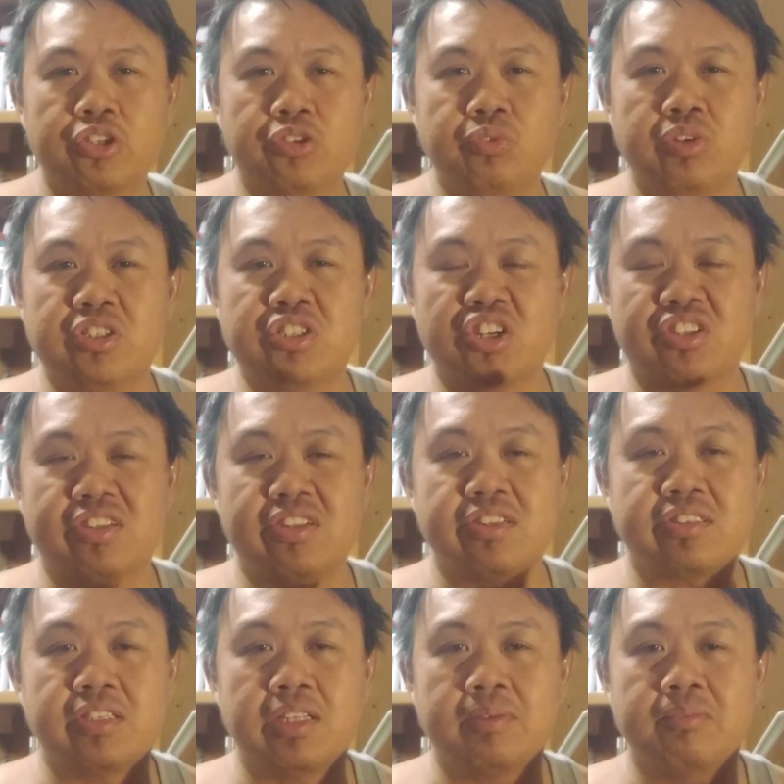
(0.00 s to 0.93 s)
Switch
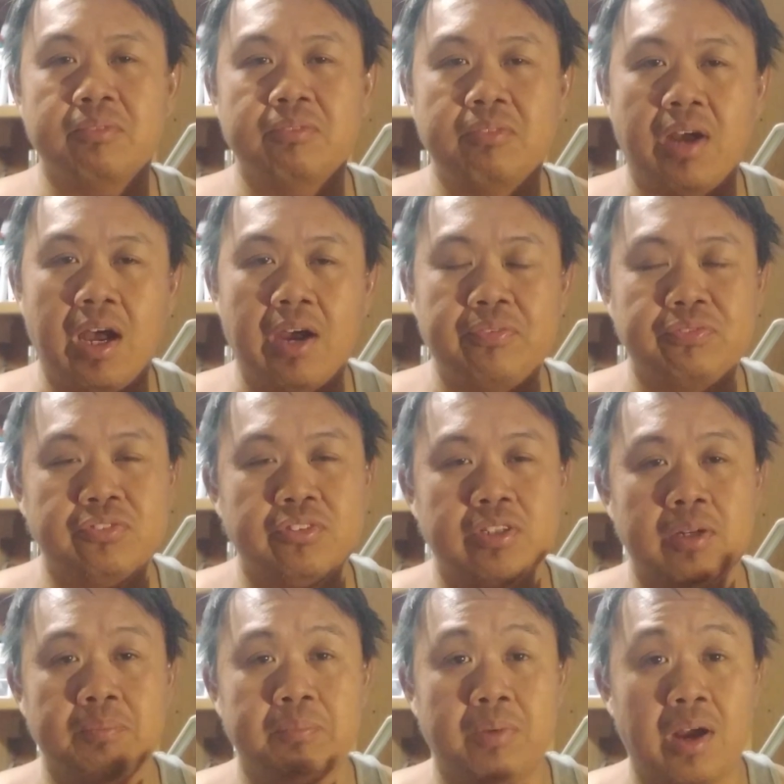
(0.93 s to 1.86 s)
system after
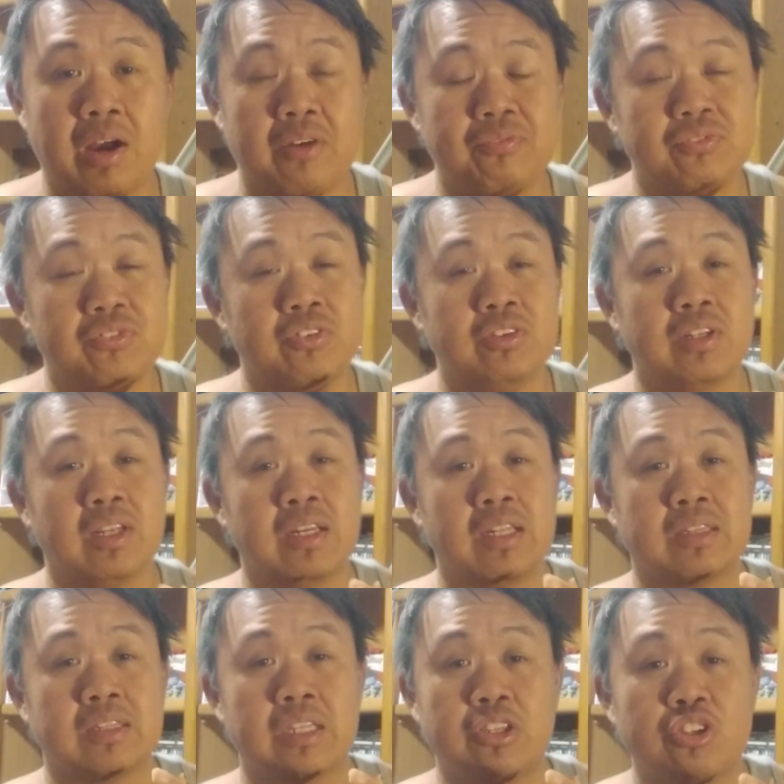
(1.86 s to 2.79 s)
the
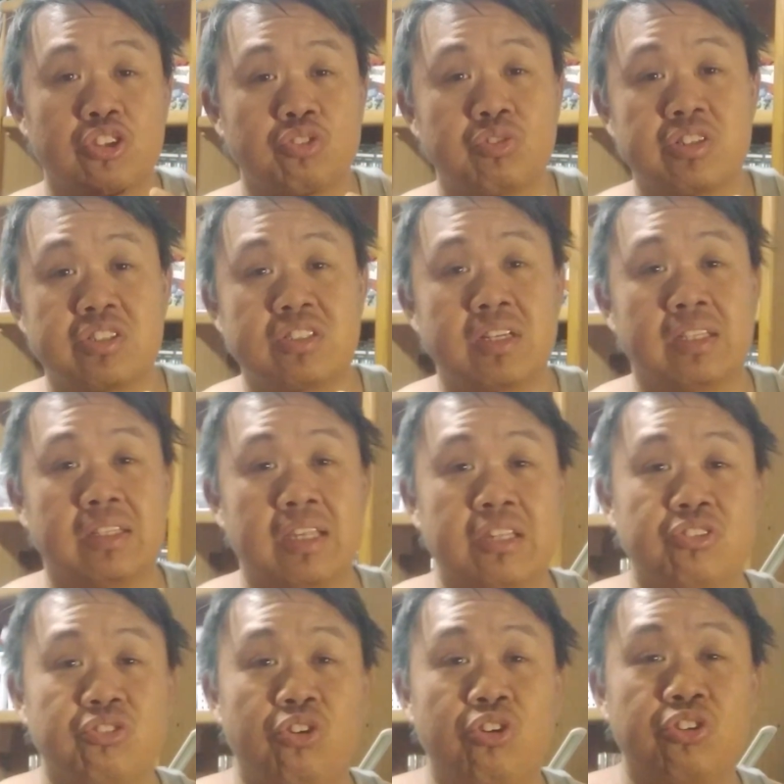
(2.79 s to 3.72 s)
Nintendo Switch that
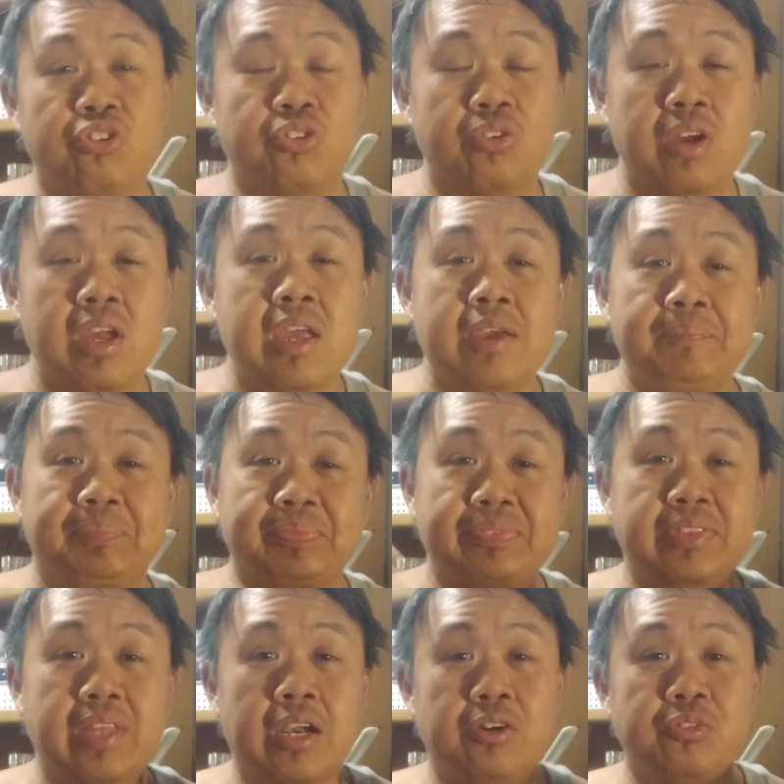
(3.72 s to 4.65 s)
is also
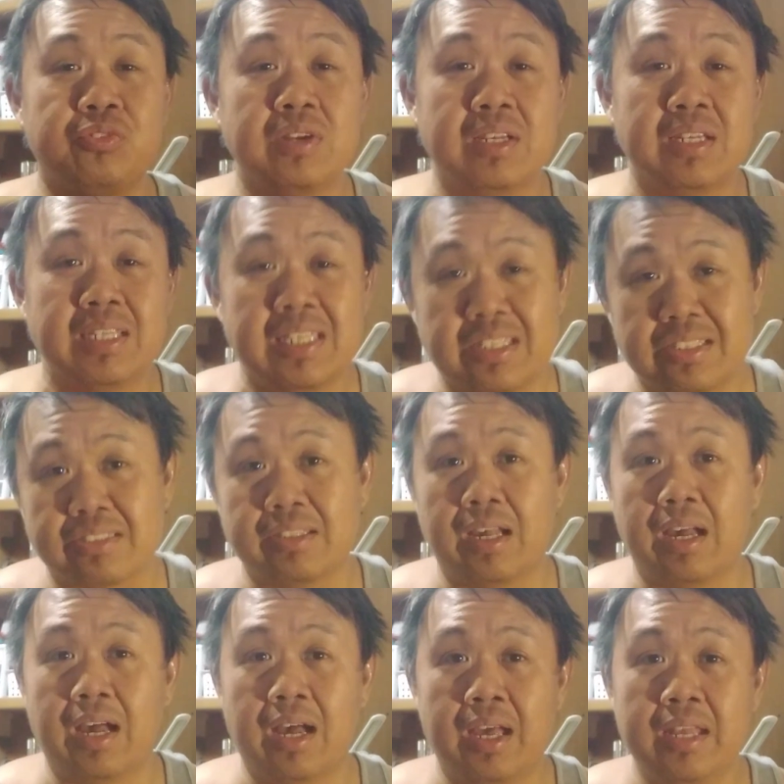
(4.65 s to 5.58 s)
their release
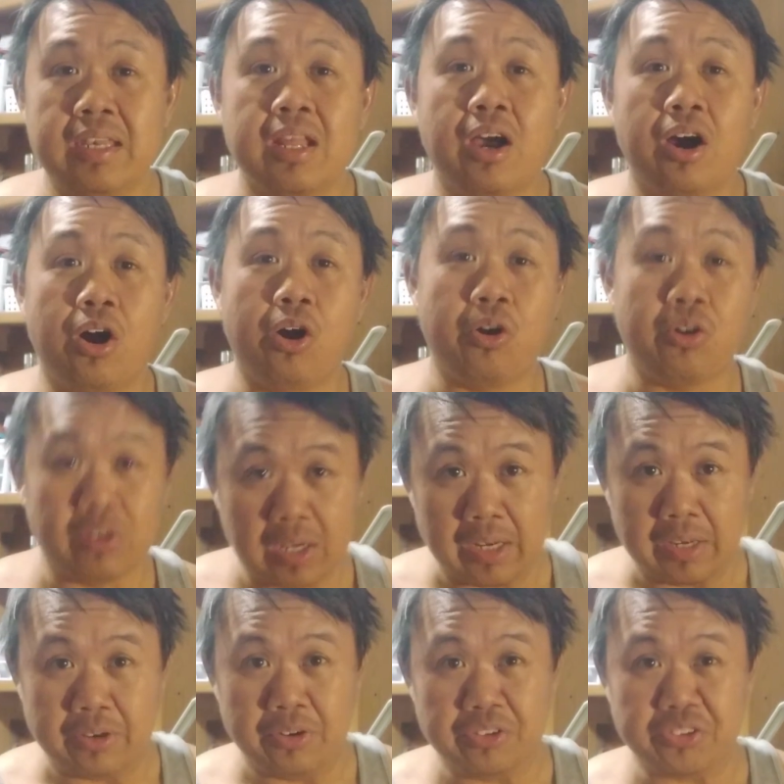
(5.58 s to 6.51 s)
an
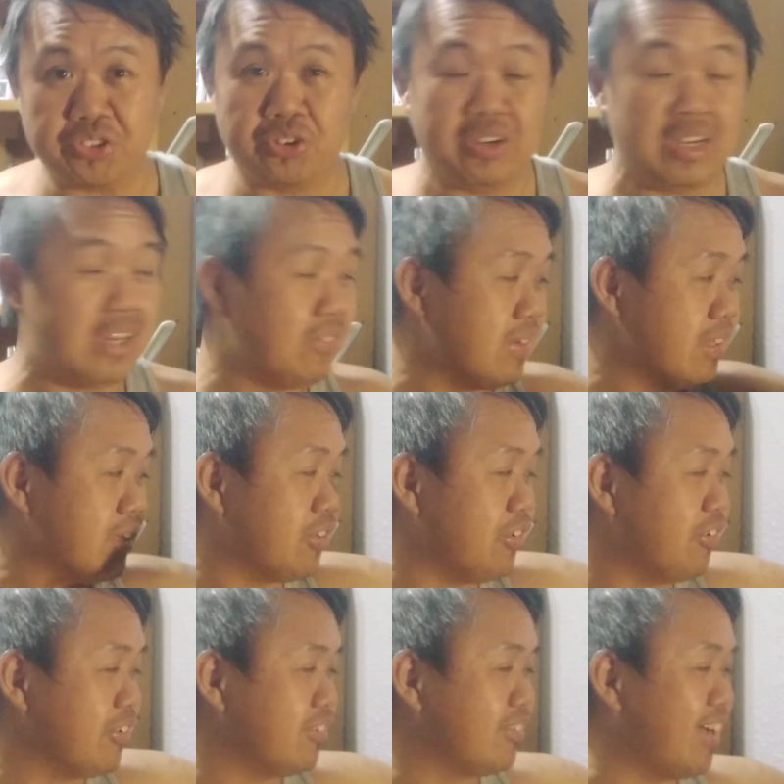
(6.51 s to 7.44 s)
OLED. So here we
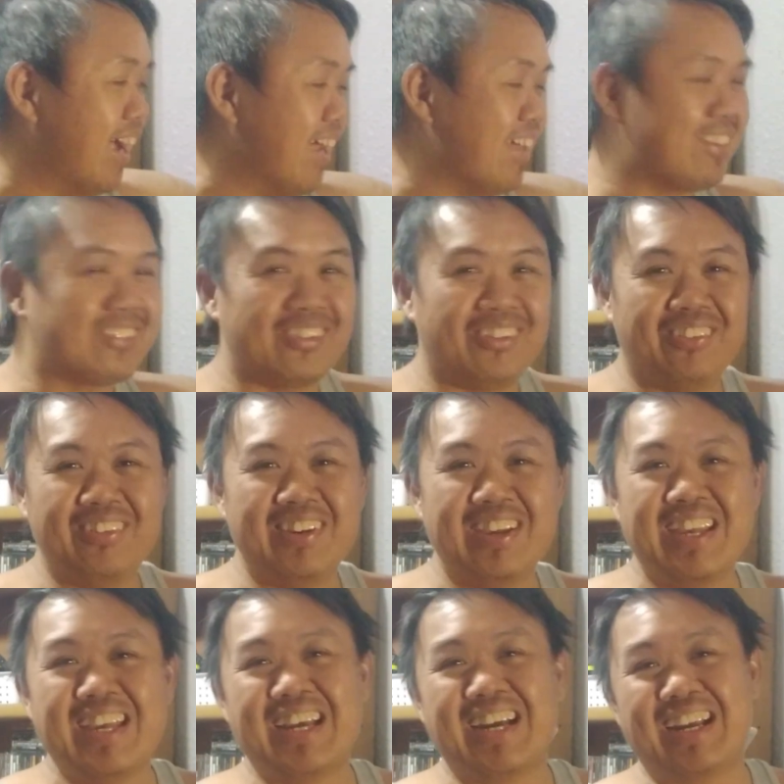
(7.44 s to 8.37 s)
go, guys. So
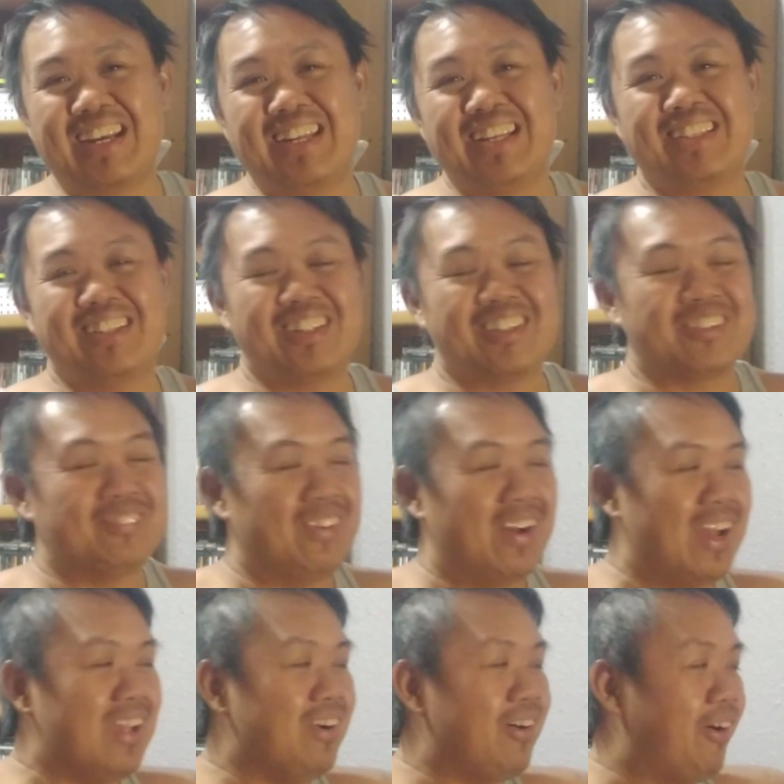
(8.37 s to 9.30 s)
this is
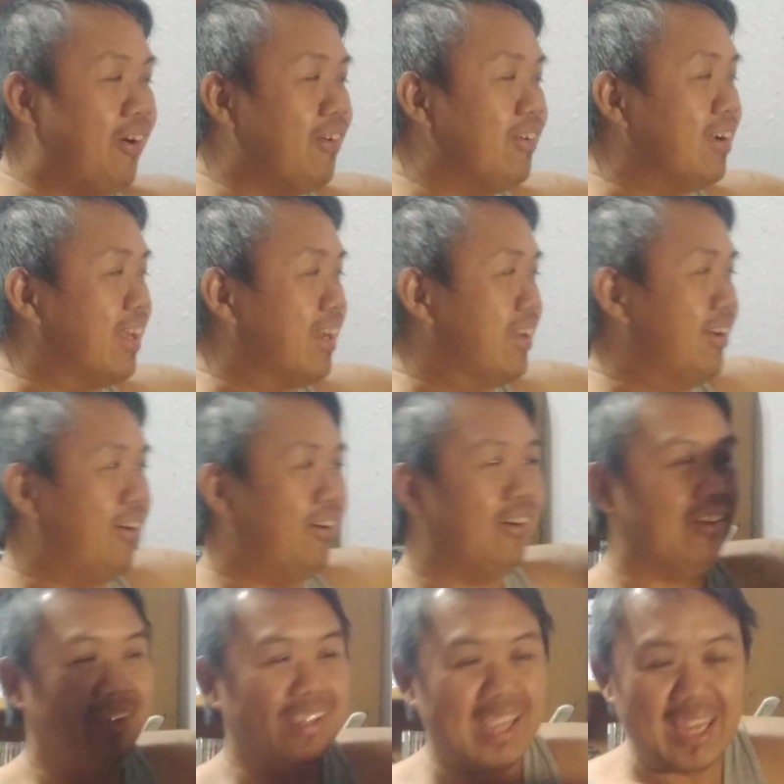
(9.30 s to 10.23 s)
my OLED.
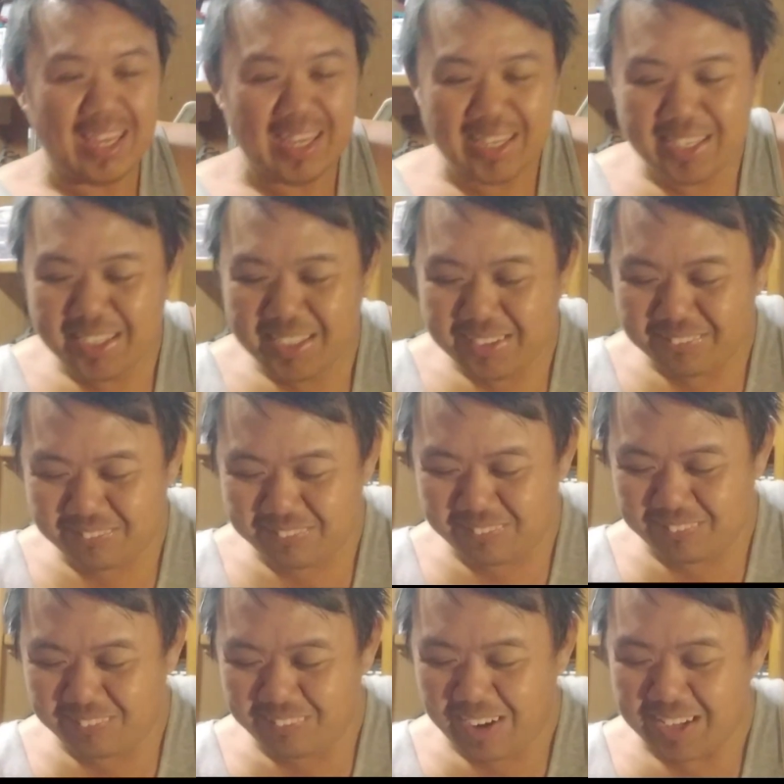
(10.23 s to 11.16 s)
Okay,
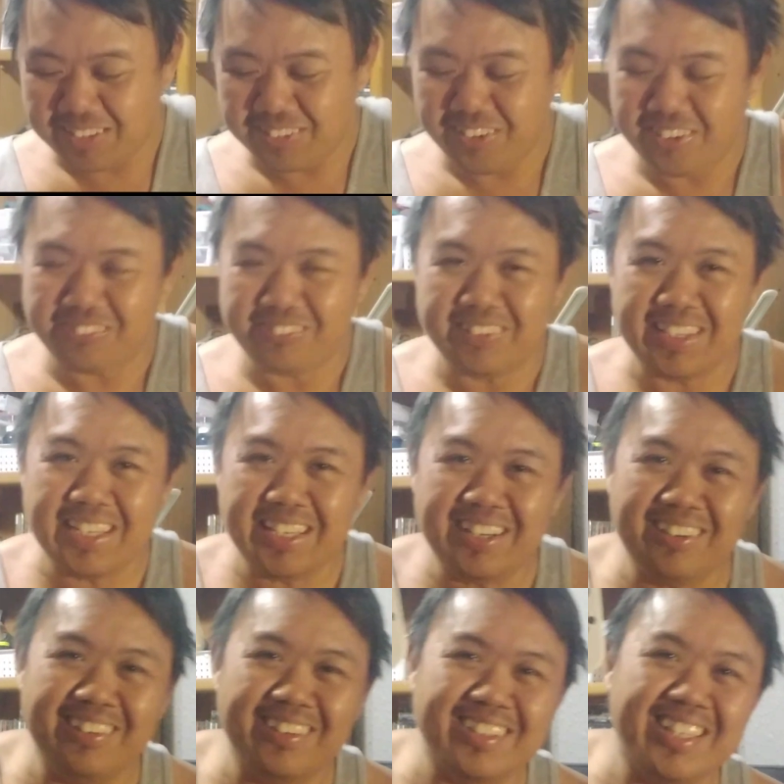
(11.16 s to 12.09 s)
right over
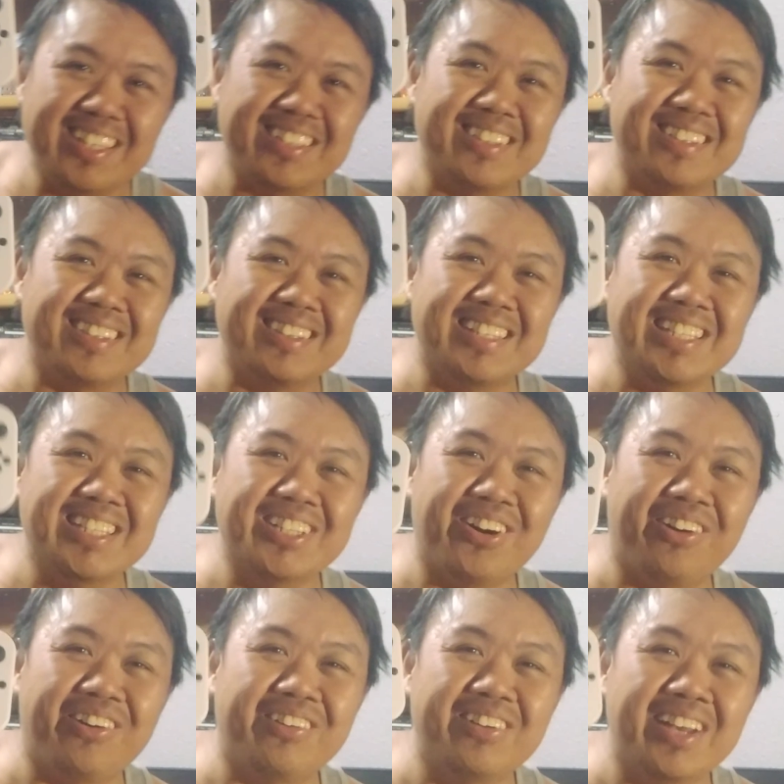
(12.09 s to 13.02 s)
here, this the
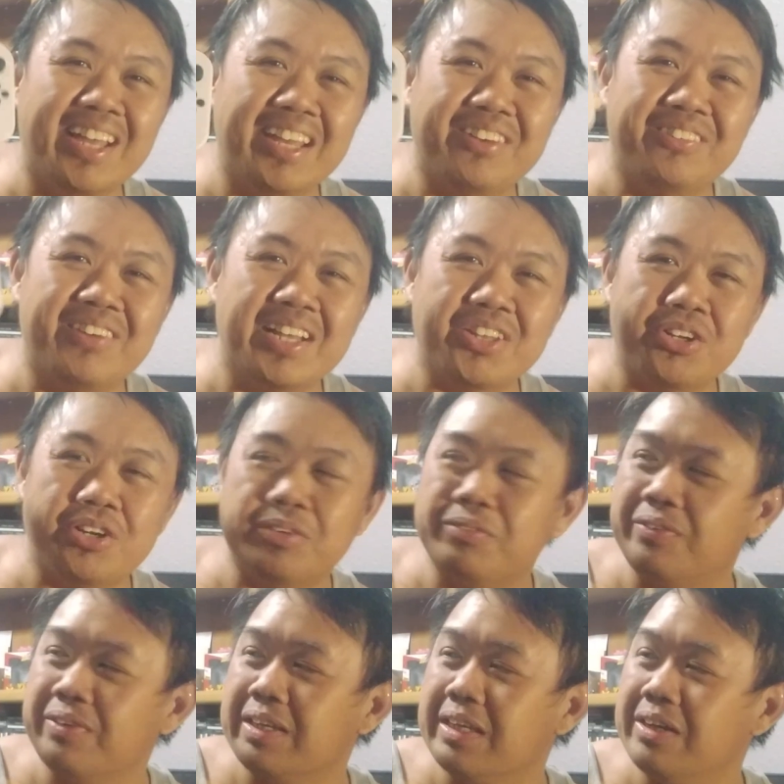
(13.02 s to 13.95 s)
OLED right
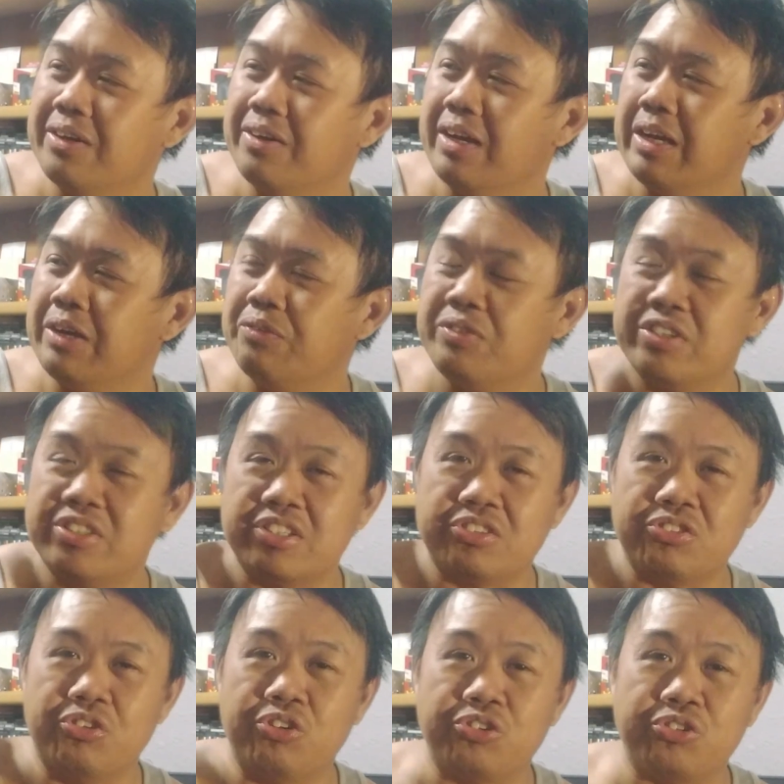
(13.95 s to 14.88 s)
over here, and which
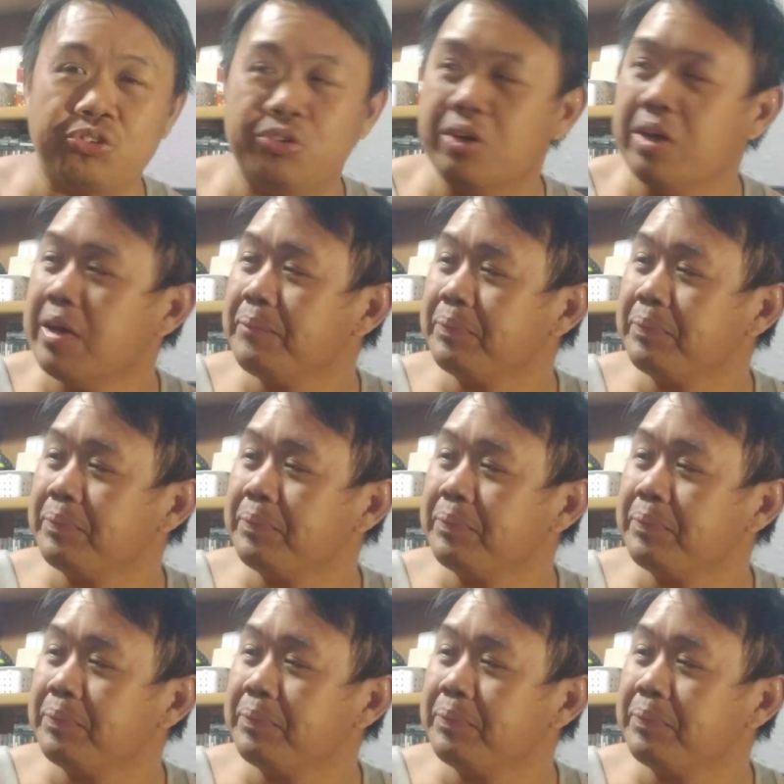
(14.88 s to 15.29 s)
is also